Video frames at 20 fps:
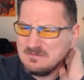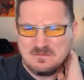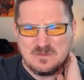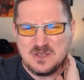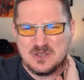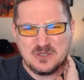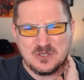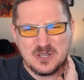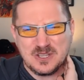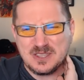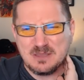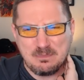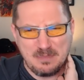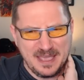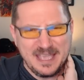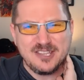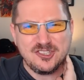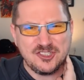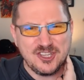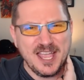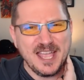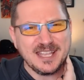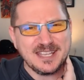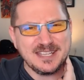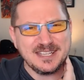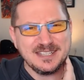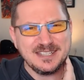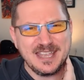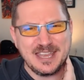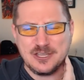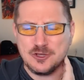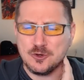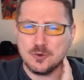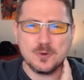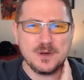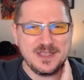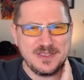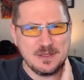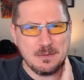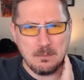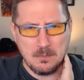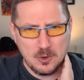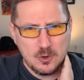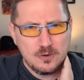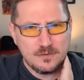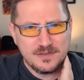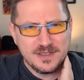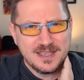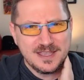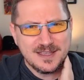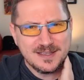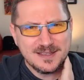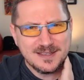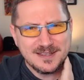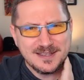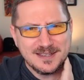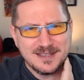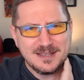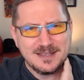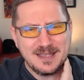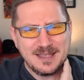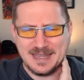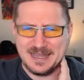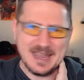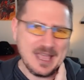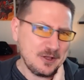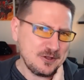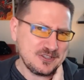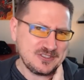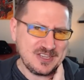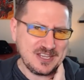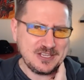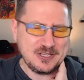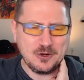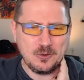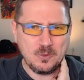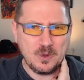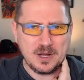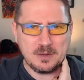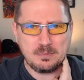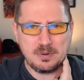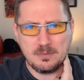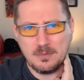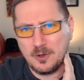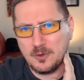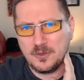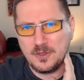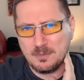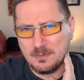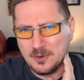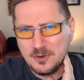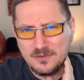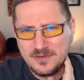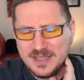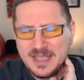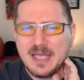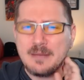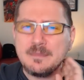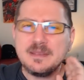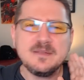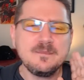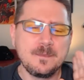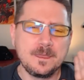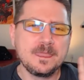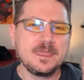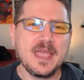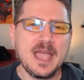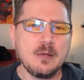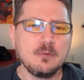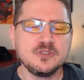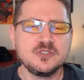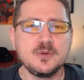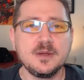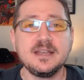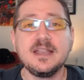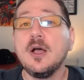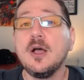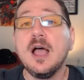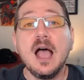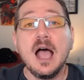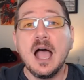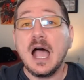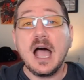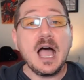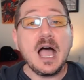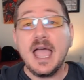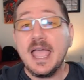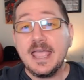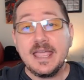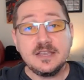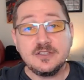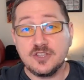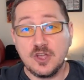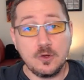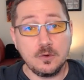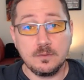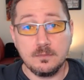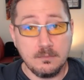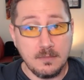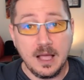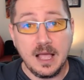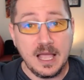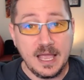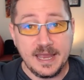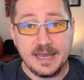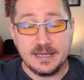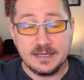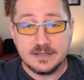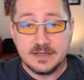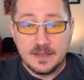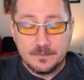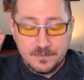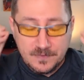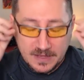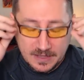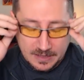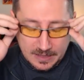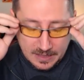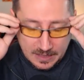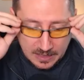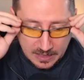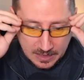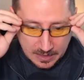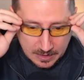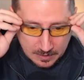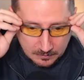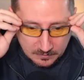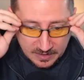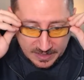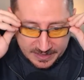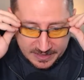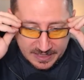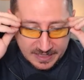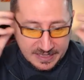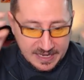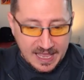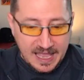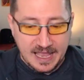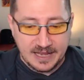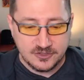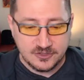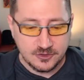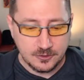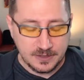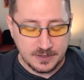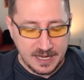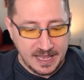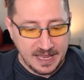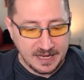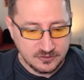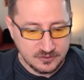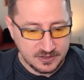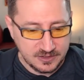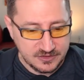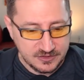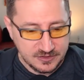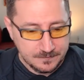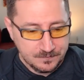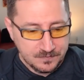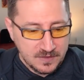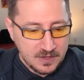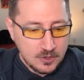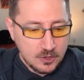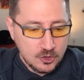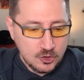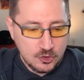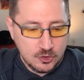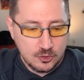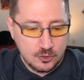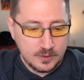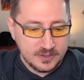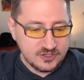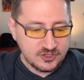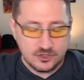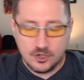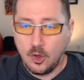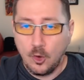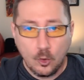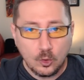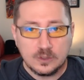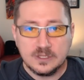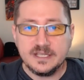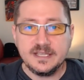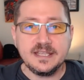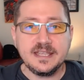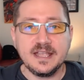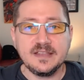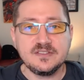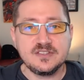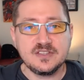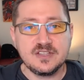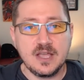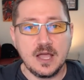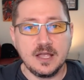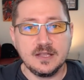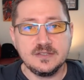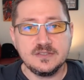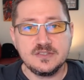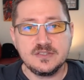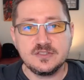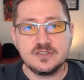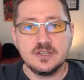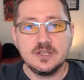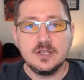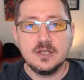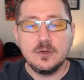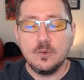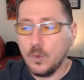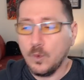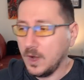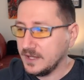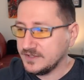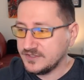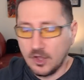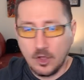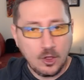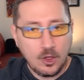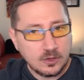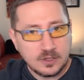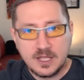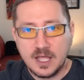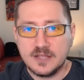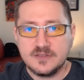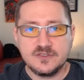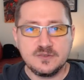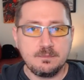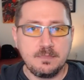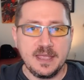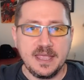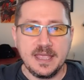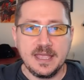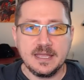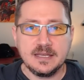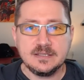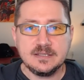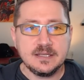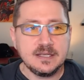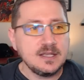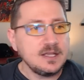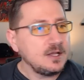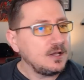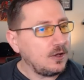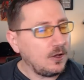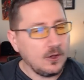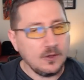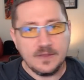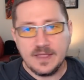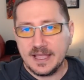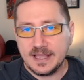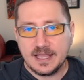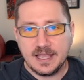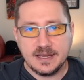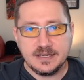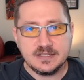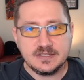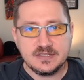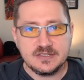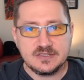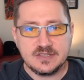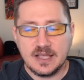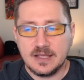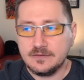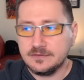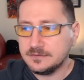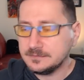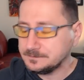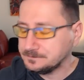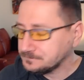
you took the paycheck and you were in the movie. And now you're saying you don't want to promote the movie? I mean, that was weird. Now, I don't mind um, like an actor or an actress who is totally against guns, wants all guns banned, all that kind of stuff.